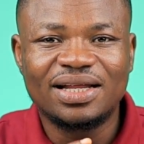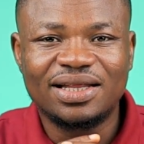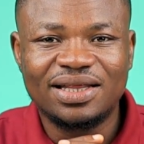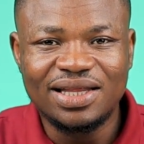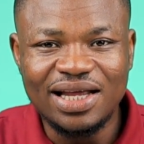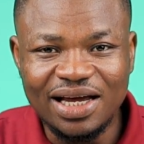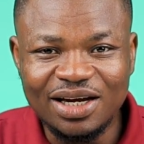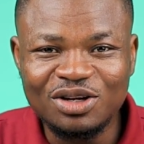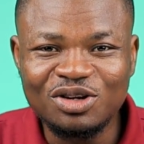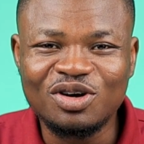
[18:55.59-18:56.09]

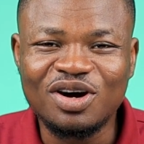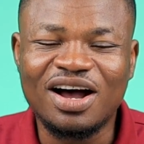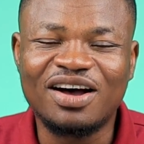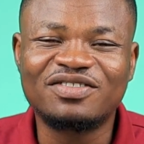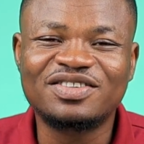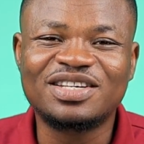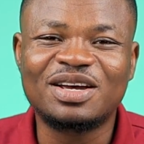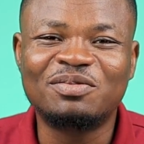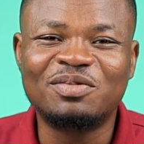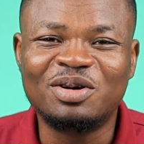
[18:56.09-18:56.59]
then you
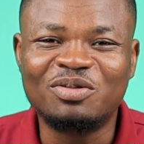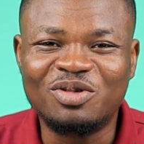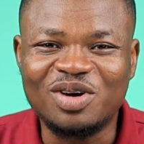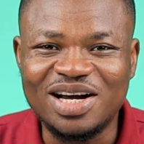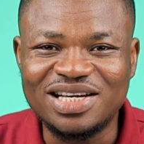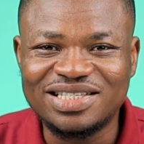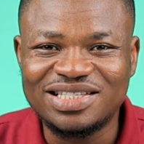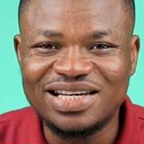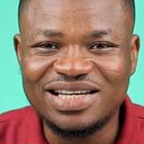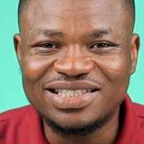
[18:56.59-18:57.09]
have some
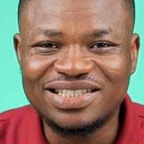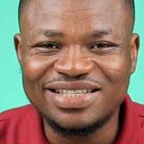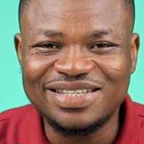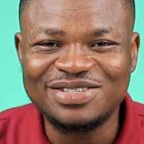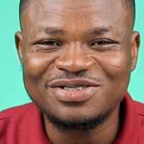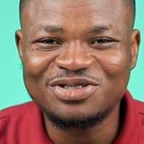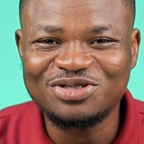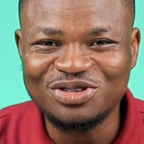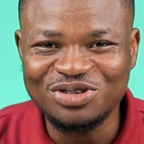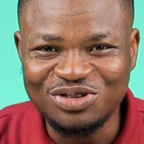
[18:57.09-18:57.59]

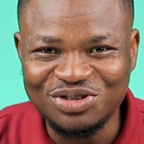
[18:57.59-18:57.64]
memorizations to